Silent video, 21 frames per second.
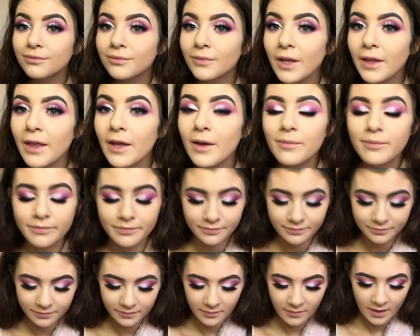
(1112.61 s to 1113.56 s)
like that.
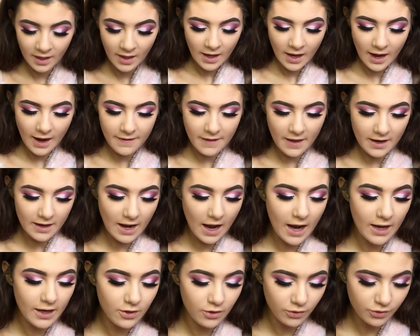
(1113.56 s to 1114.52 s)
And then I
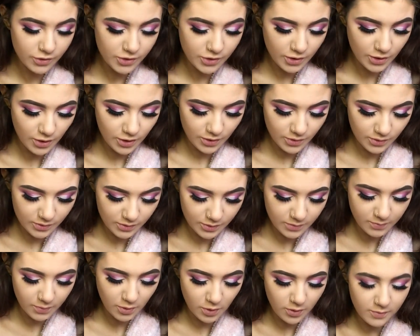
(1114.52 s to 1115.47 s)
can also
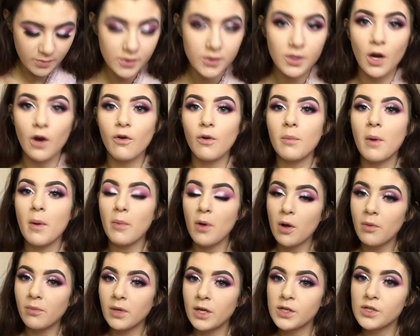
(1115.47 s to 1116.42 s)
put mascara on my
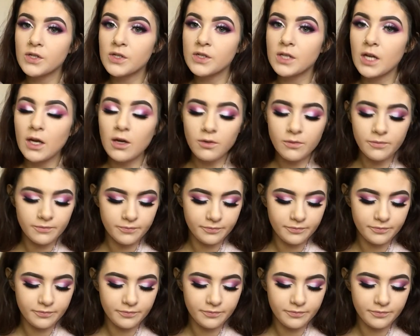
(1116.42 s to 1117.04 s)
bottom lashes now.